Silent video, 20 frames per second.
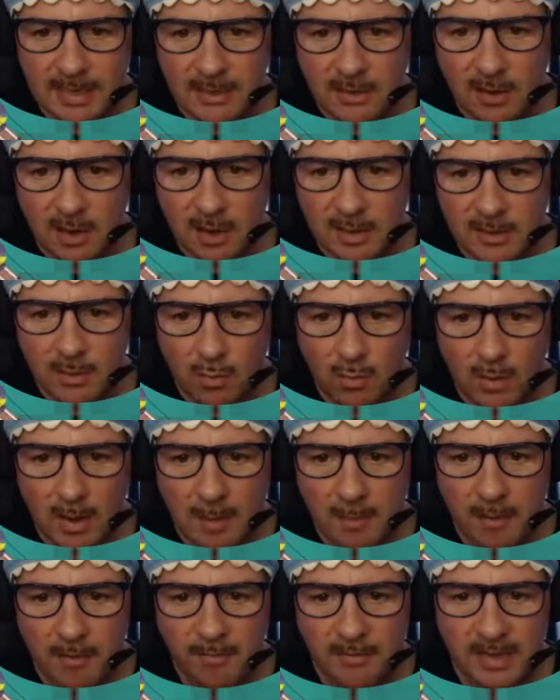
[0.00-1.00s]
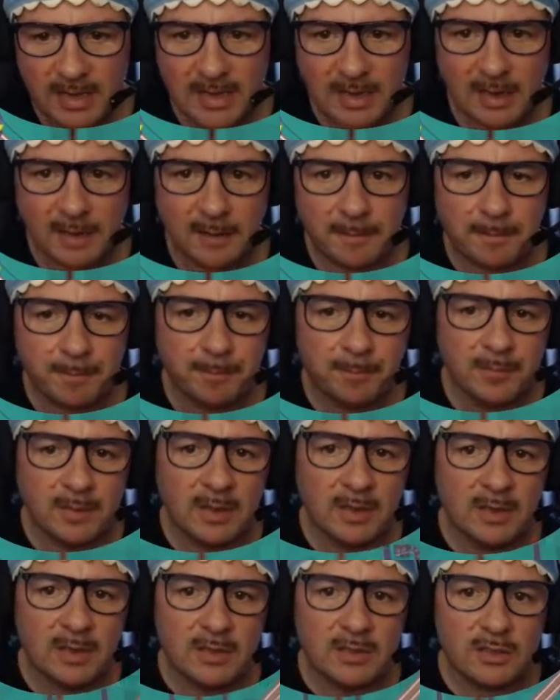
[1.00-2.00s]
guys all come off here.
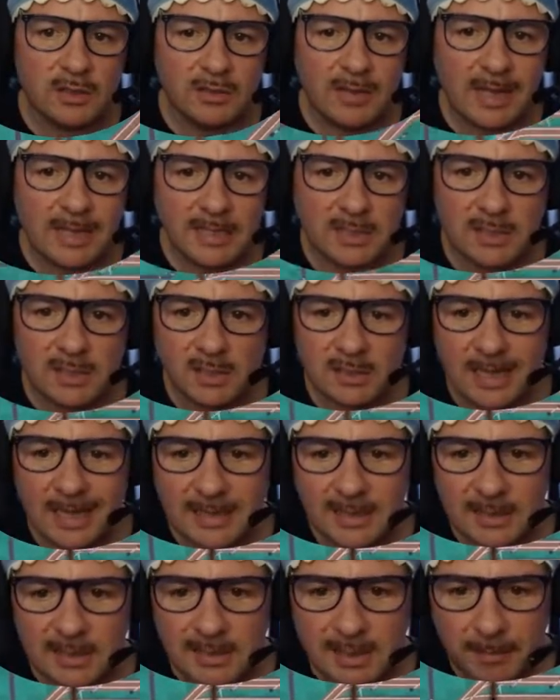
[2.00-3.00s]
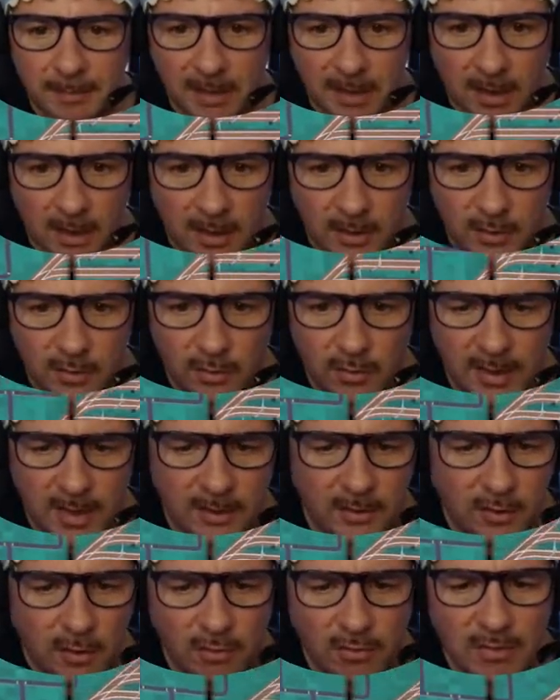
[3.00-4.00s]
So that's something I could do there.
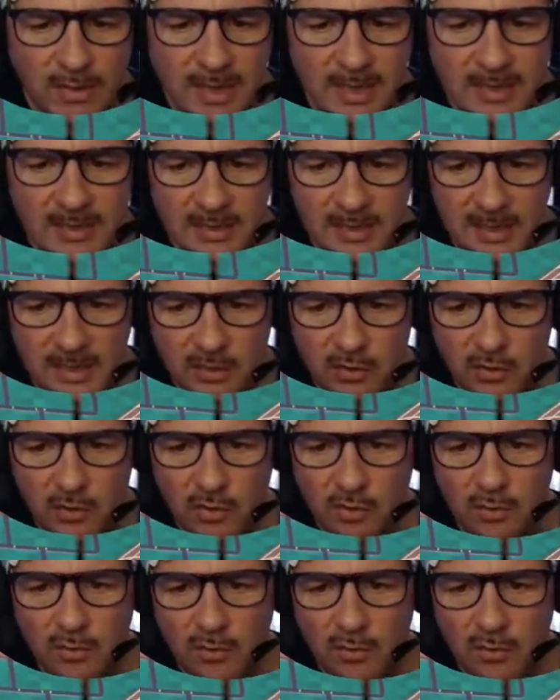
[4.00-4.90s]
I don't think it's an issue,